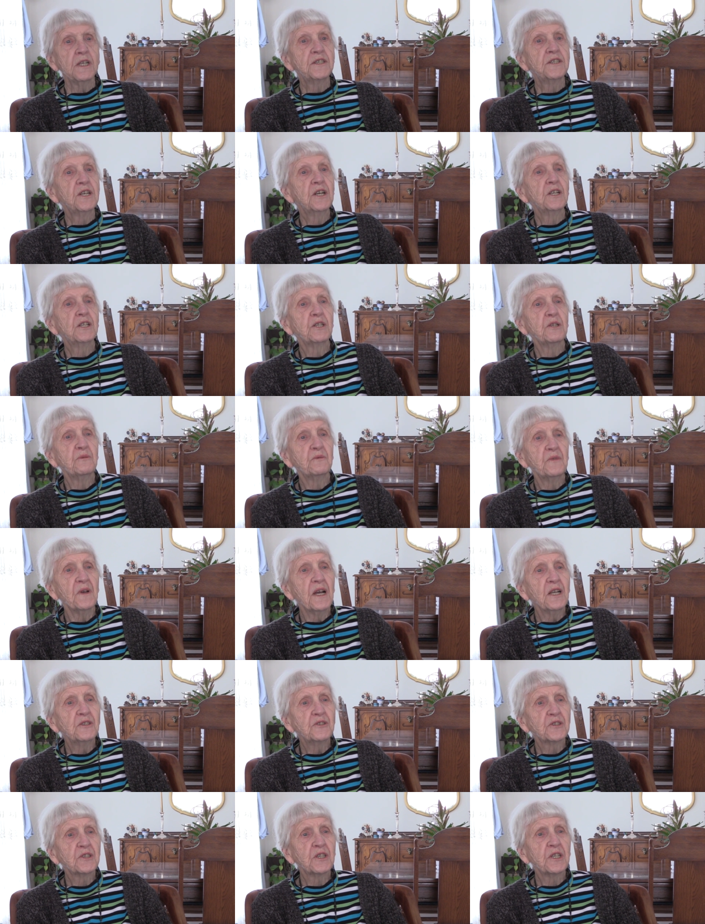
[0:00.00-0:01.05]
until
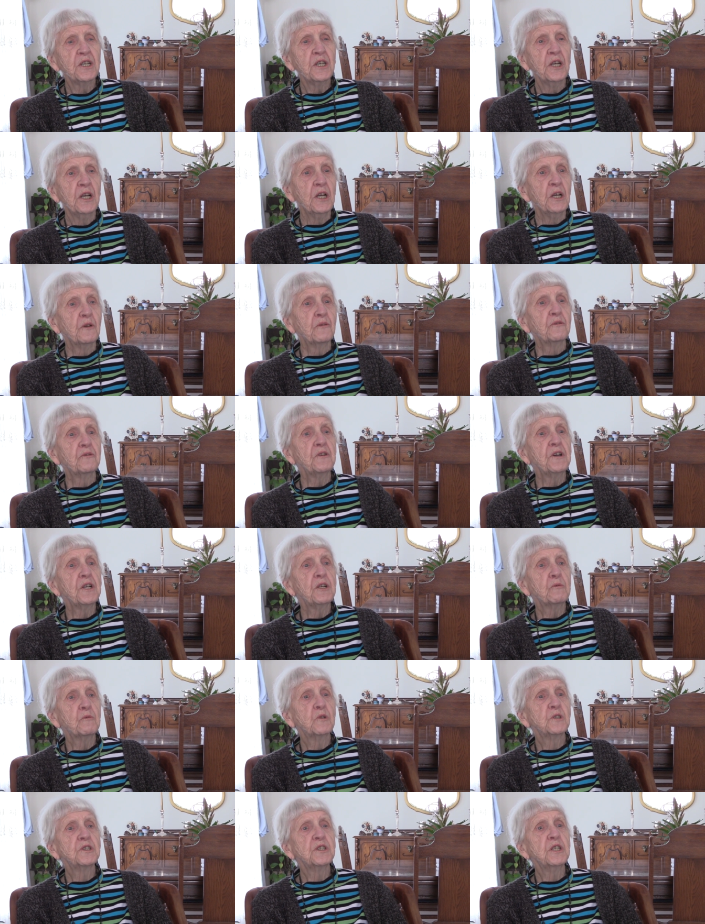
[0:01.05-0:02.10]
eventually
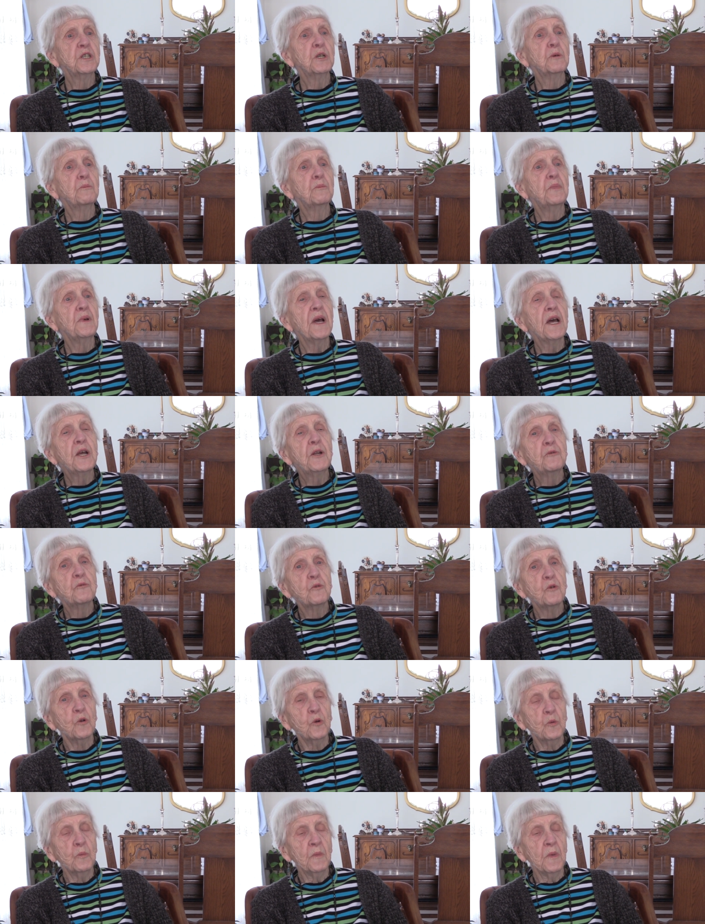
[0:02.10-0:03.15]
Freda was in the
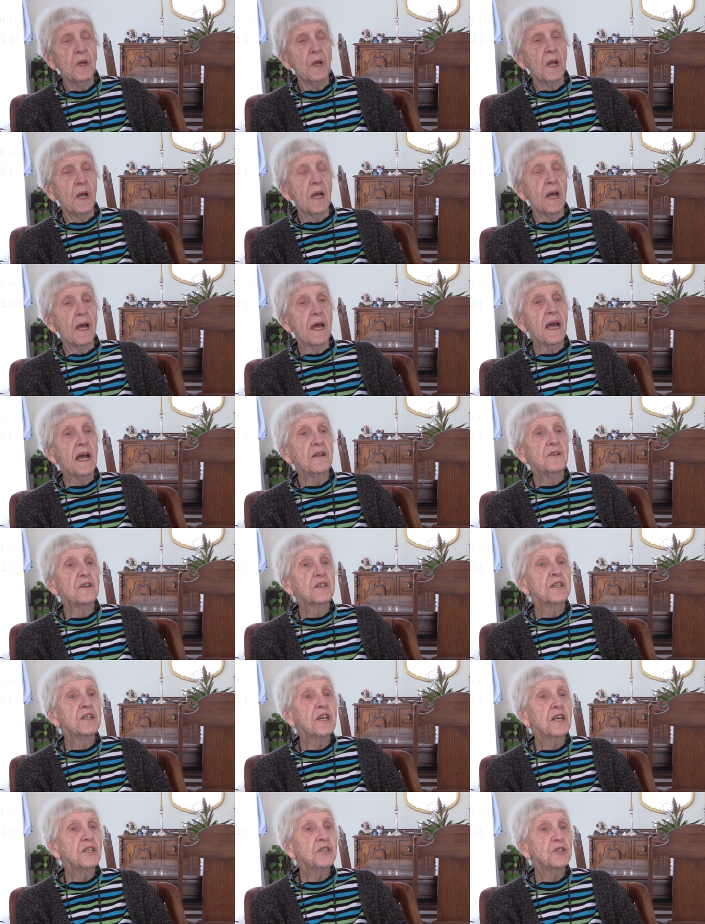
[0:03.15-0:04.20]
bedroom and the
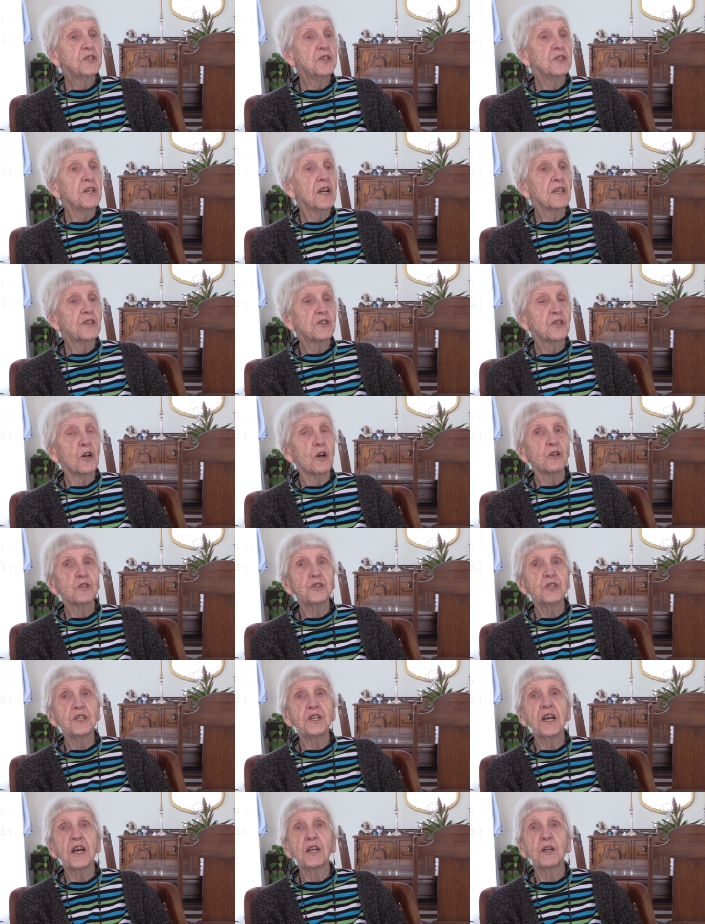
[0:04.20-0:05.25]
kitchen. That's all
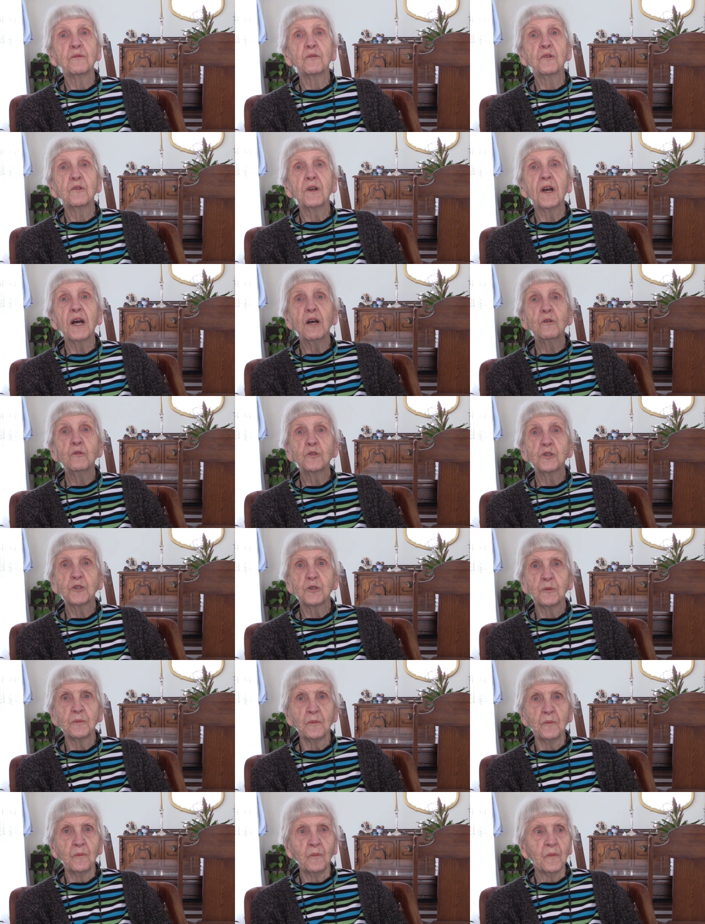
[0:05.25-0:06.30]
she had of her house.
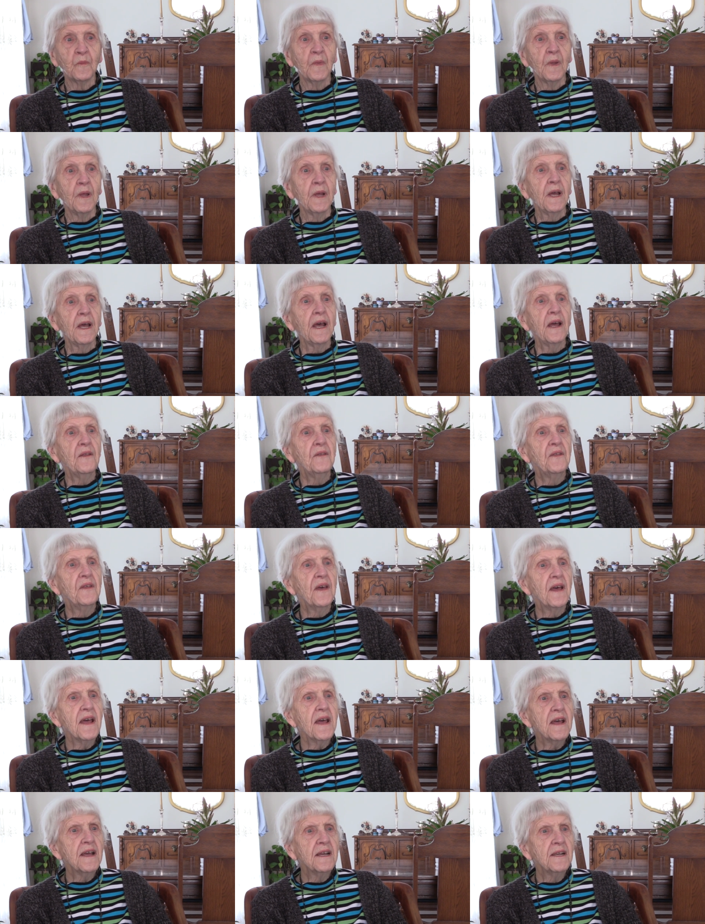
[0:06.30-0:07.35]
And
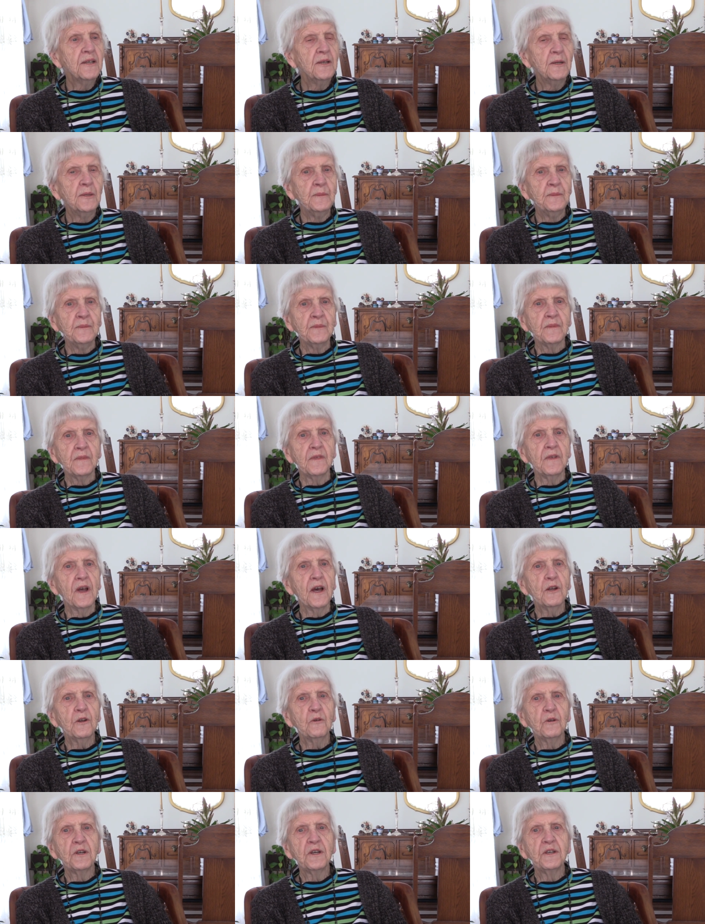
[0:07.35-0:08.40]
then,
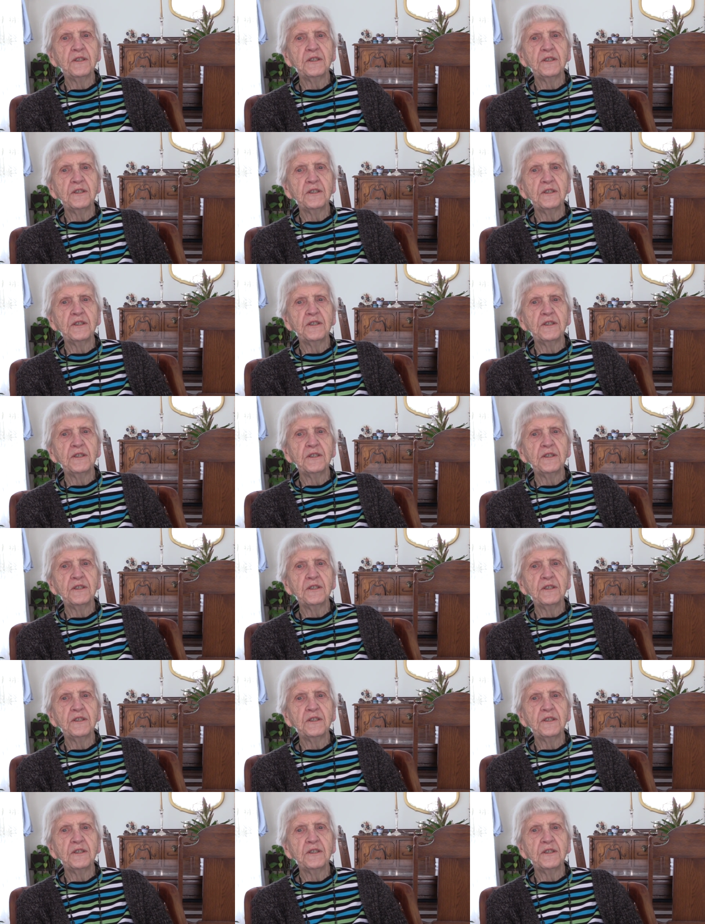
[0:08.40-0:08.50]
not only